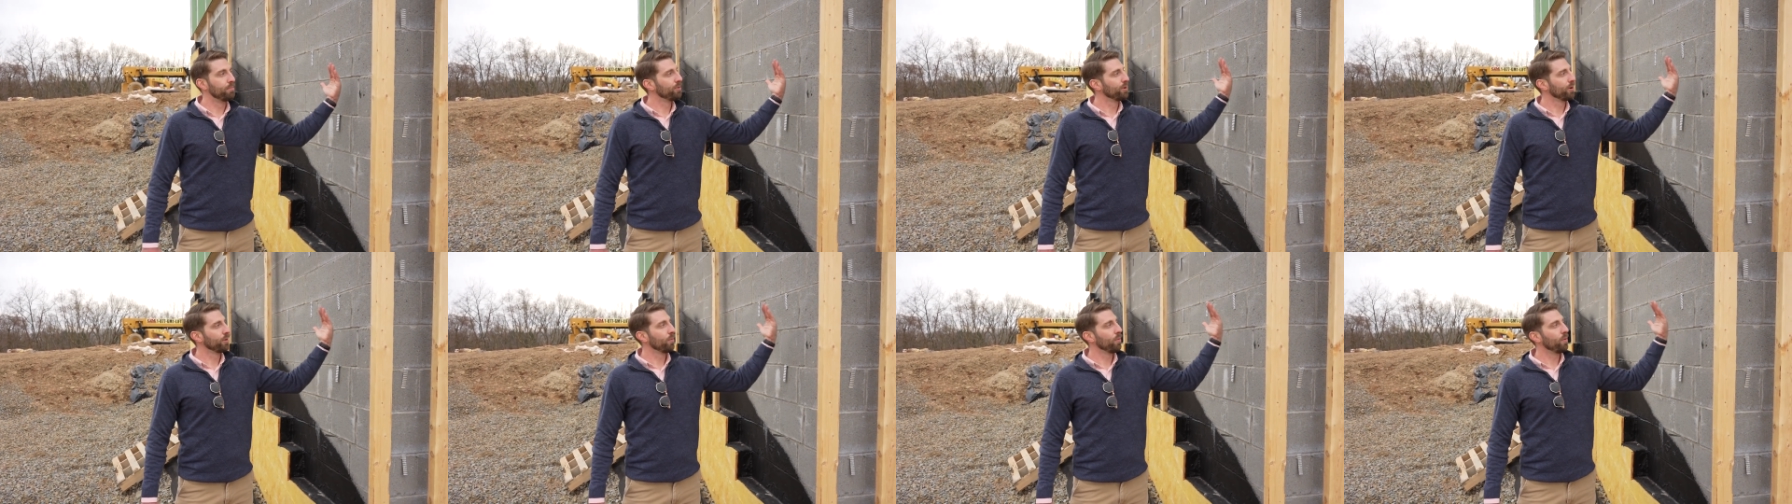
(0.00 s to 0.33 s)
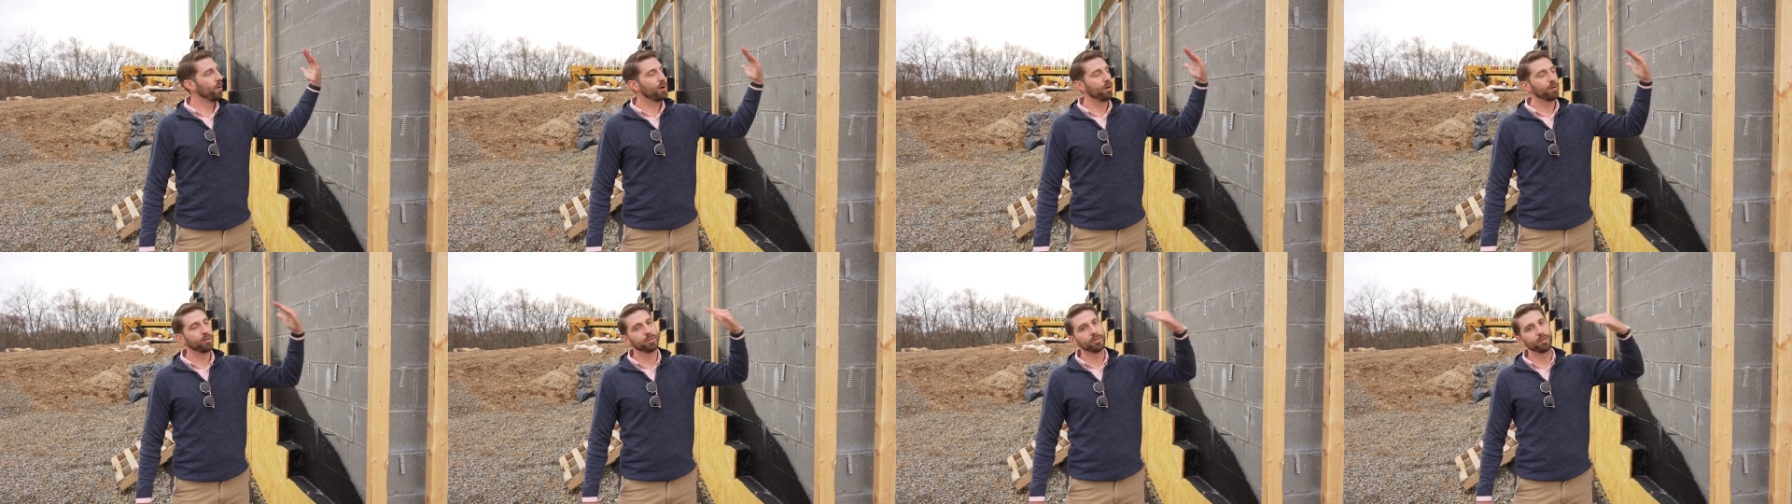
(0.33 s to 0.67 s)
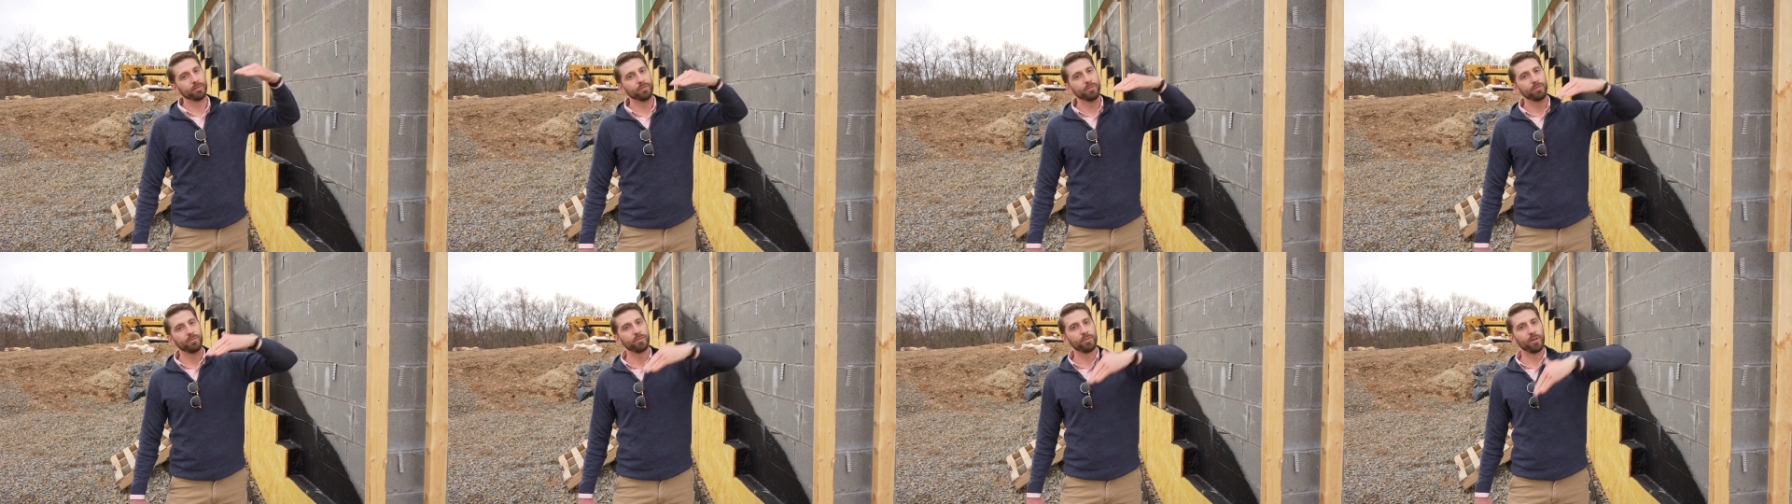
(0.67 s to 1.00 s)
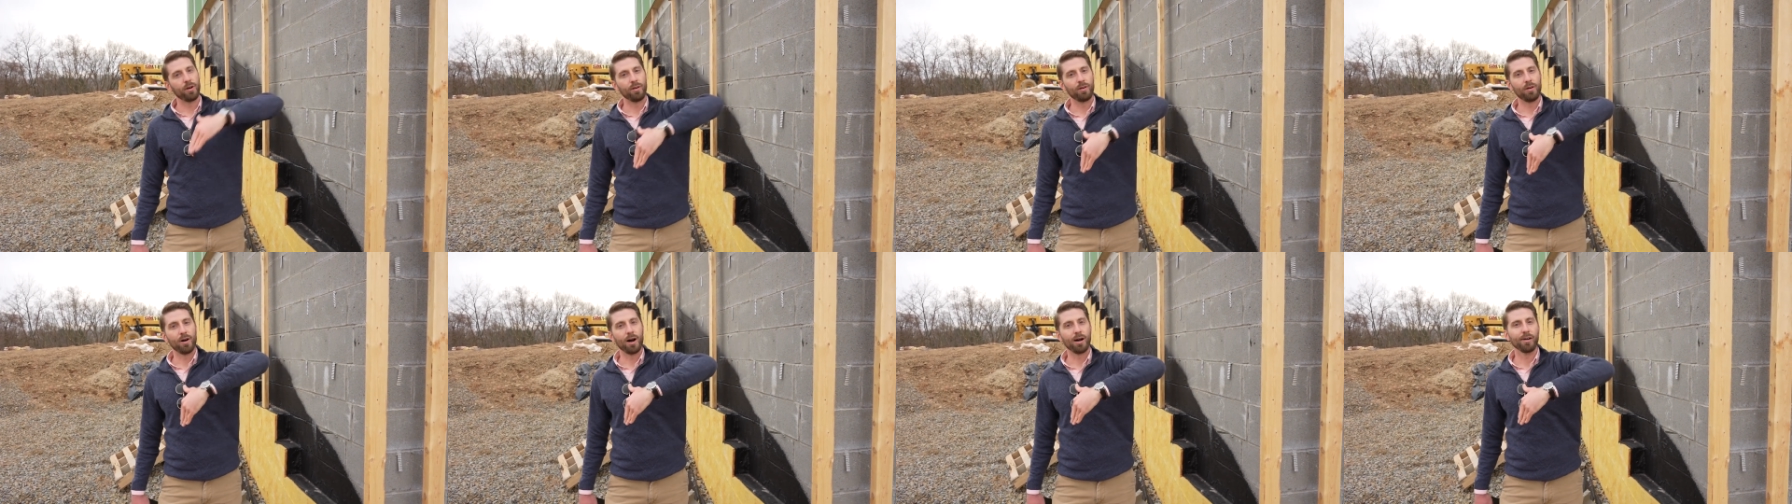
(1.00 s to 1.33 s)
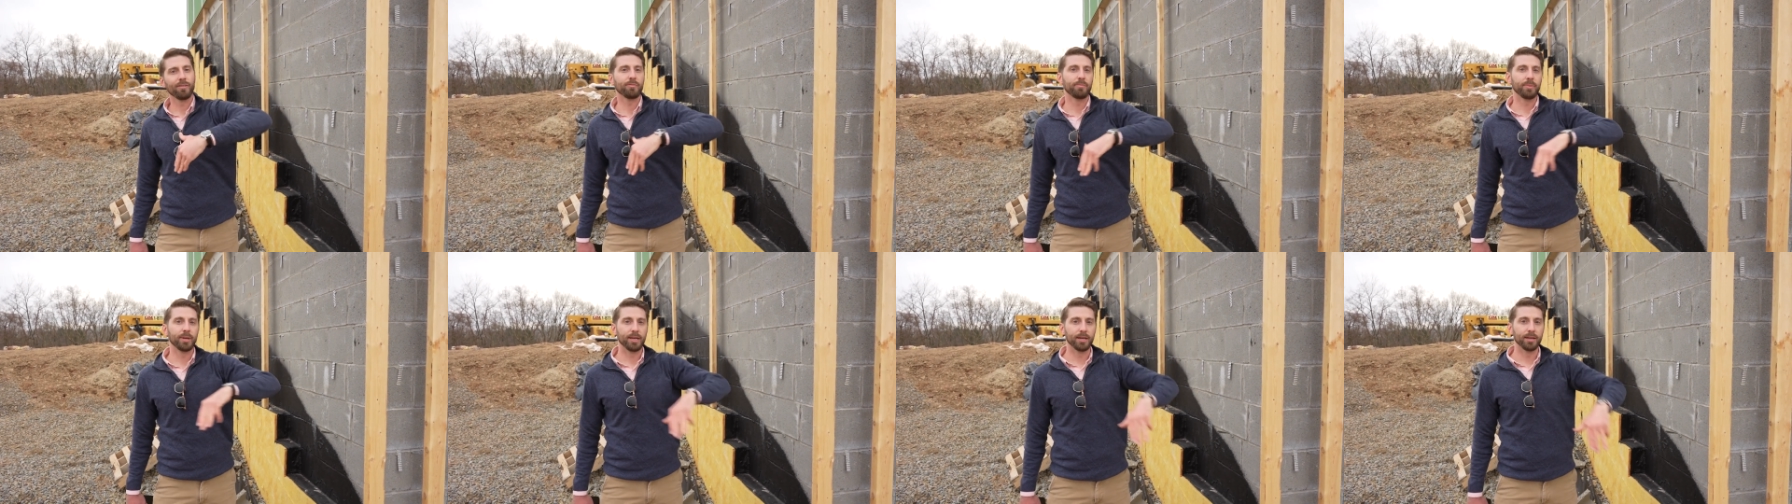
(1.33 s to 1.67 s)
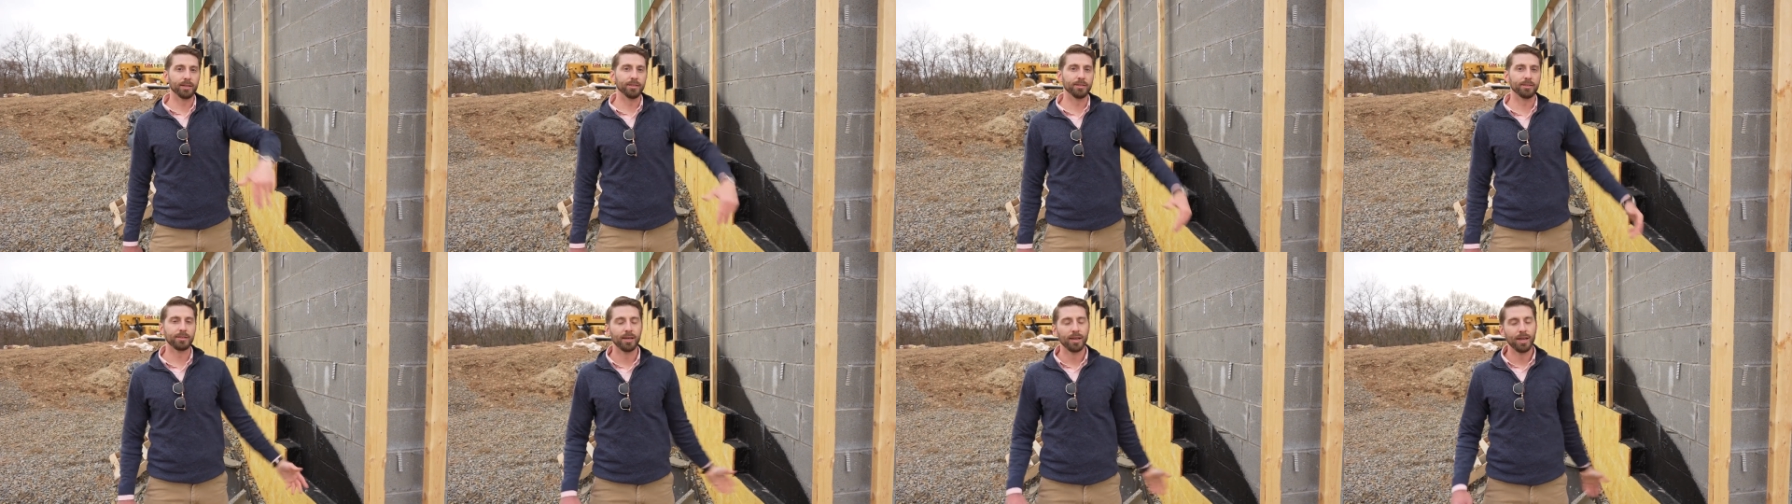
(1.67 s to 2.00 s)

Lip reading: brick wall doesn't fall off, because